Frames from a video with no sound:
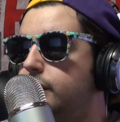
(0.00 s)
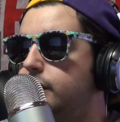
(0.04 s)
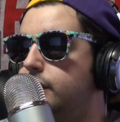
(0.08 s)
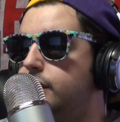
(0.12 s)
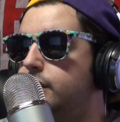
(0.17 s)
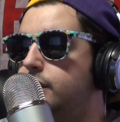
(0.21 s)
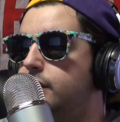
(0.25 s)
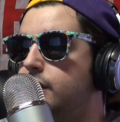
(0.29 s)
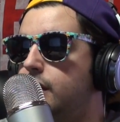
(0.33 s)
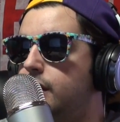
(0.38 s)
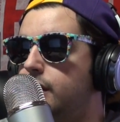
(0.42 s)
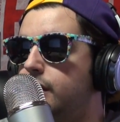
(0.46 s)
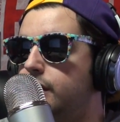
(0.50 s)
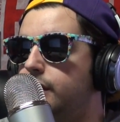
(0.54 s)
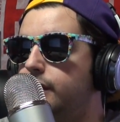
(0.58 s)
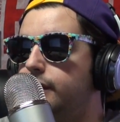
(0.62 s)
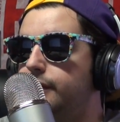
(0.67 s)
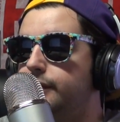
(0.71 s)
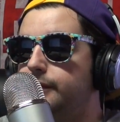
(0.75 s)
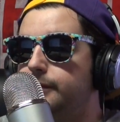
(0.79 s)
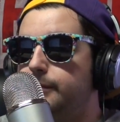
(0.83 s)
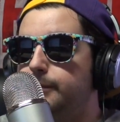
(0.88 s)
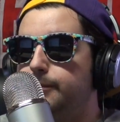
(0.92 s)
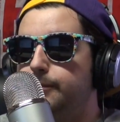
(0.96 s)
Dart.
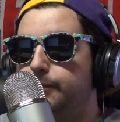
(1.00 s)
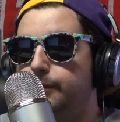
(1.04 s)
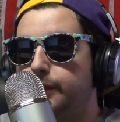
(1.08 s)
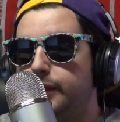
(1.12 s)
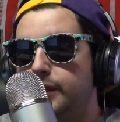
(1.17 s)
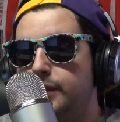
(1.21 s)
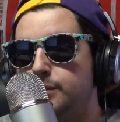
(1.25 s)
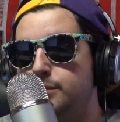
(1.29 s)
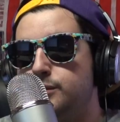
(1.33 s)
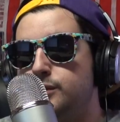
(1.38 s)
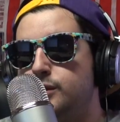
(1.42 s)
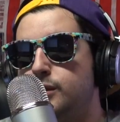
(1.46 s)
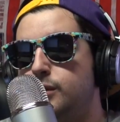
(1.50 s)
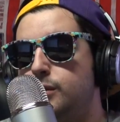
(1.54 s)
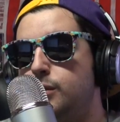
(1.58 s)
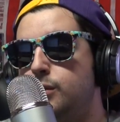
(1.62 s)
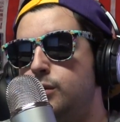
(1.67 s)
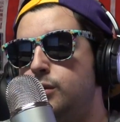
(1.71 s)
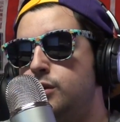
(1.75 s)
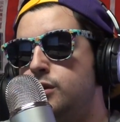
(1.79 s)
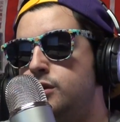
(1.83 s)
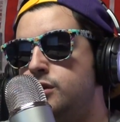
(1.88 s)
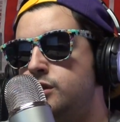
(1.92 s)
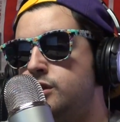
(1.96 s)
It was
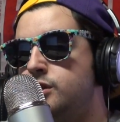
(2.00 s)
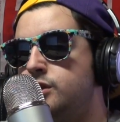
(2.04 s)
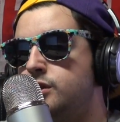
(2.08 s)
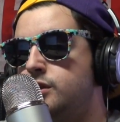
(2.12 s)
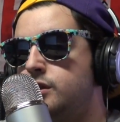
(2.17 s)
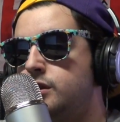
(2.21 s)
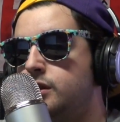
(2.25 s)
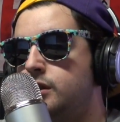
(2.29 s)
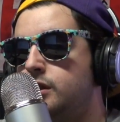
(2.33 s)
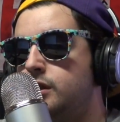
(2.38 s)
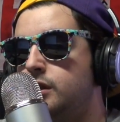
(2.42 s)
orange,